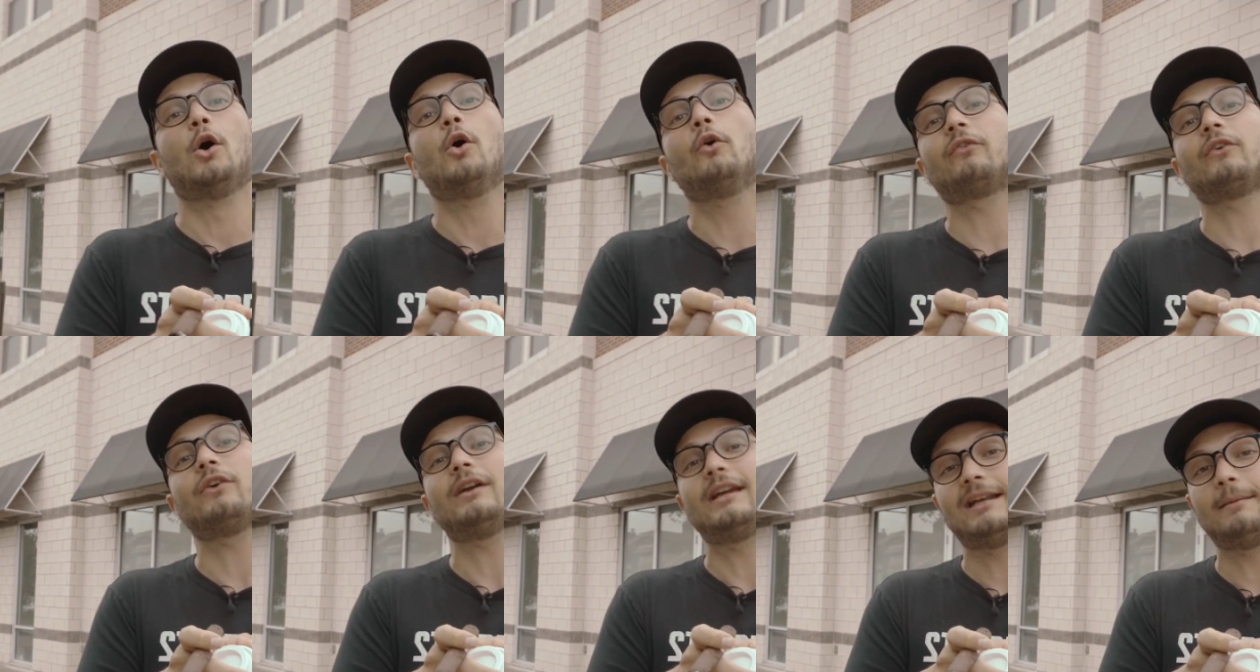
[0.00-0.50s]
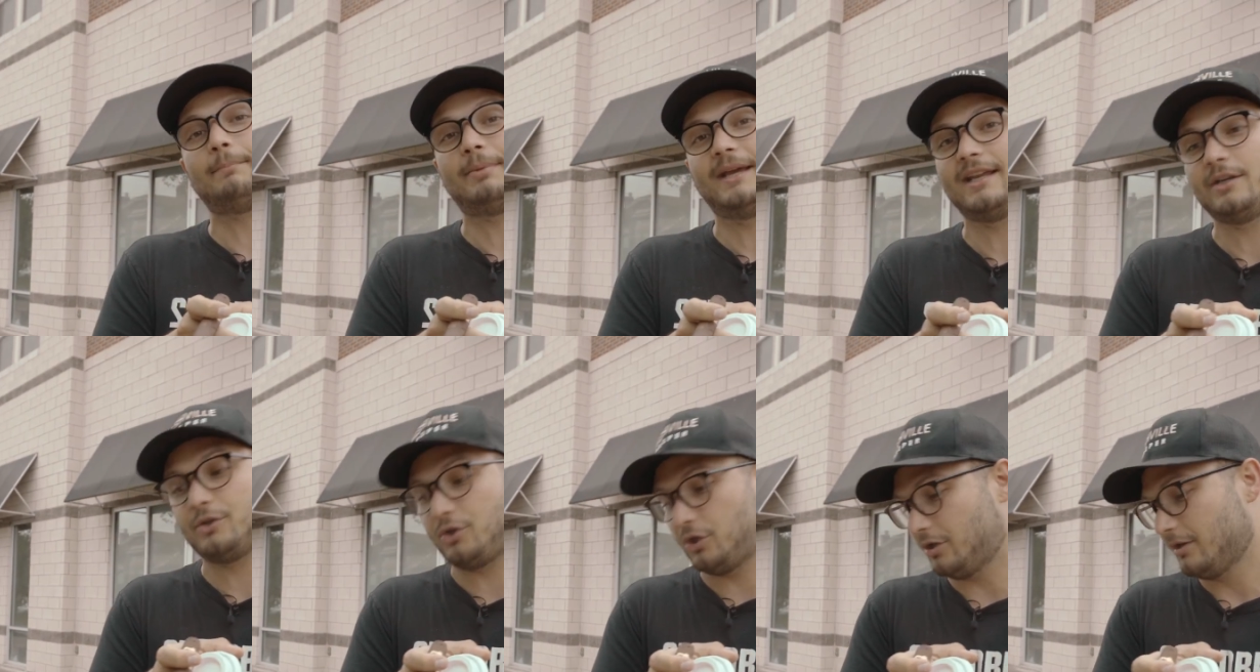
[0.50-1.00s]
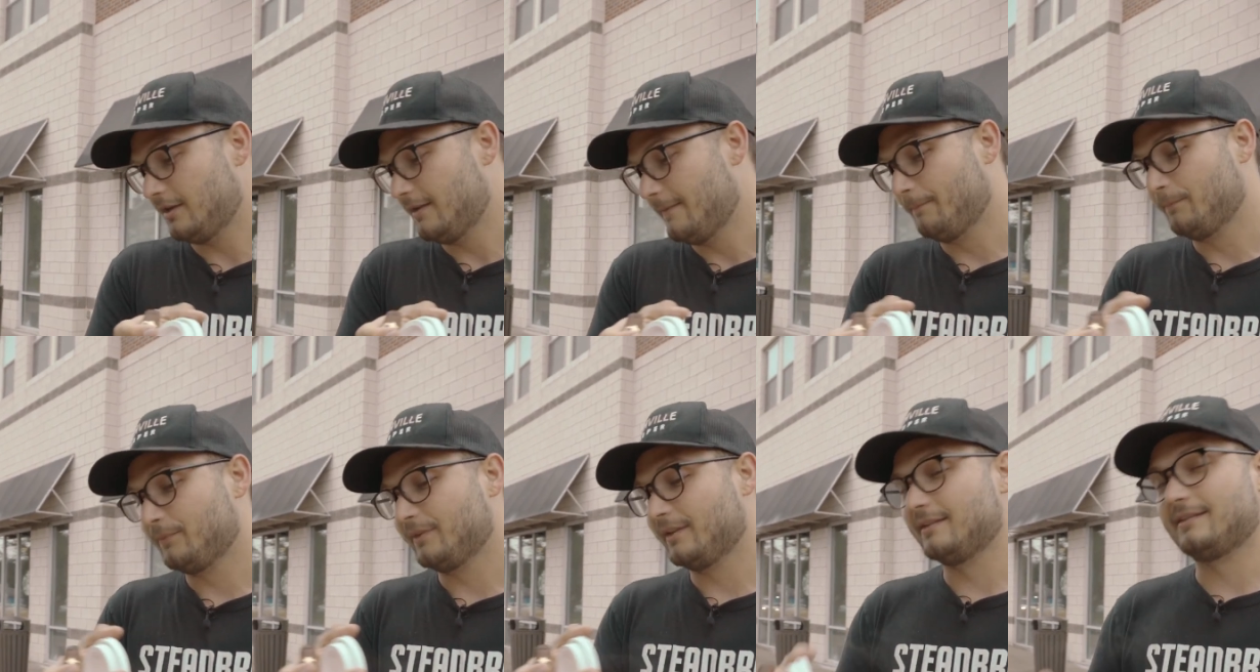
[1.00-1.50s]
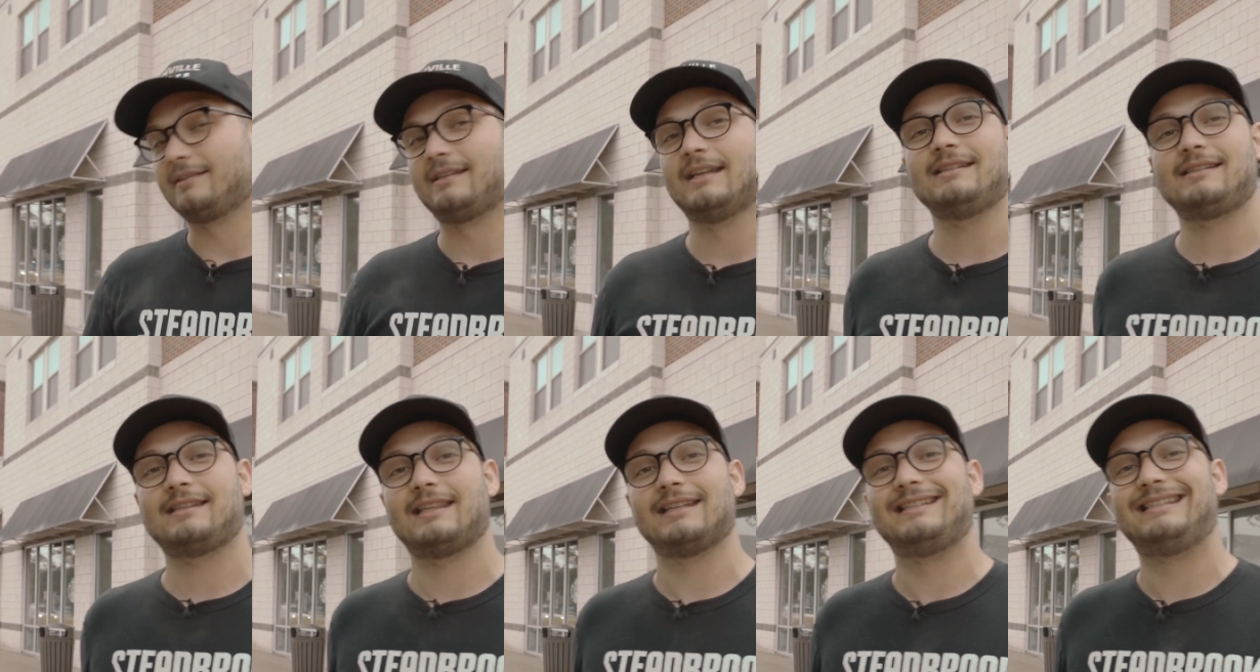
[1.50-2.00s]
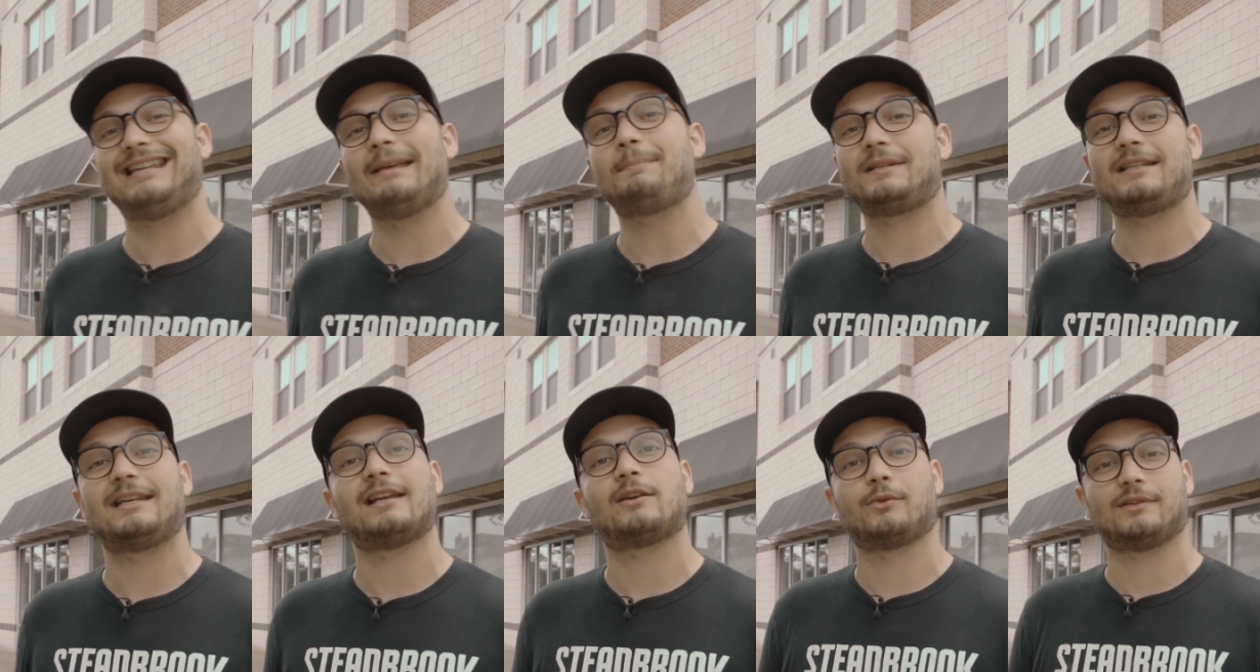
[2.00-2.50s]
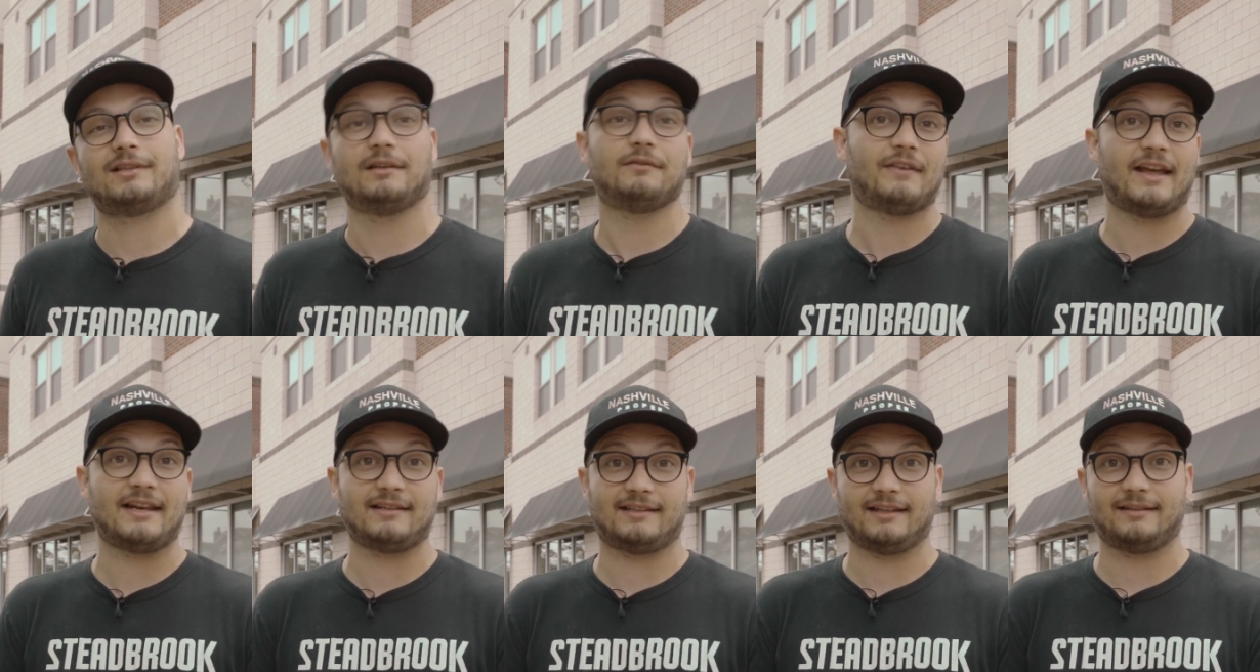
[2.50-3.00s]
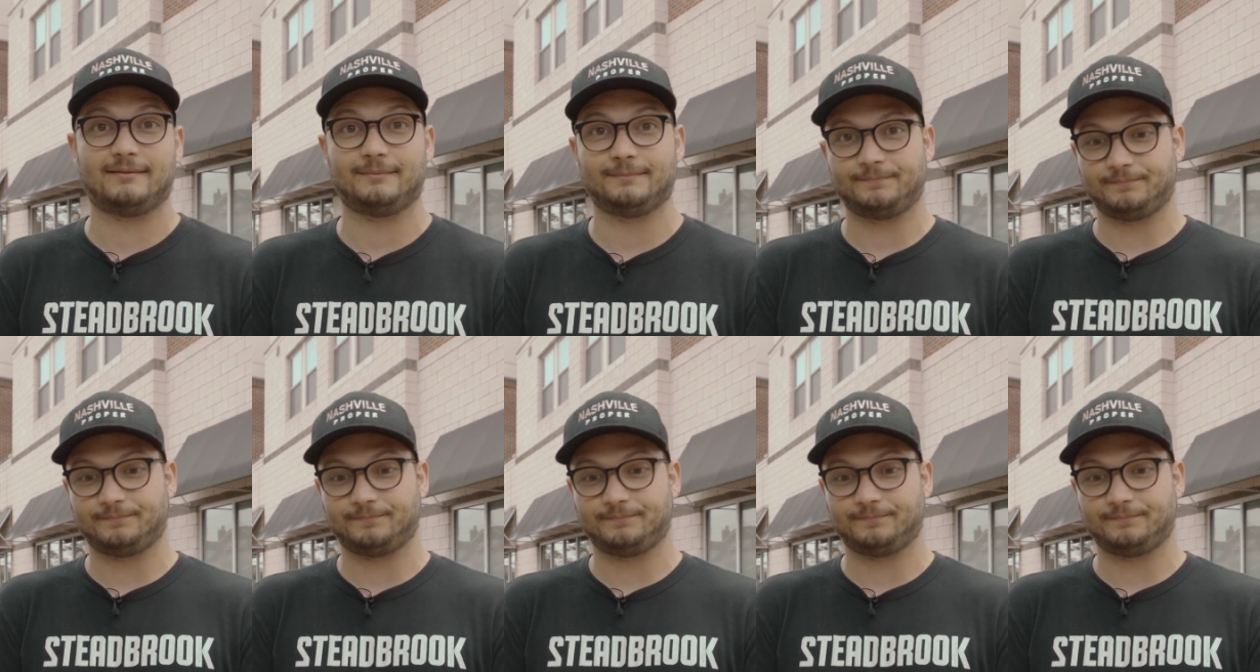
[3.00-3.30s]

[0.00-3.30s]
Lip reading: over in a pinch since the dipstick was invented.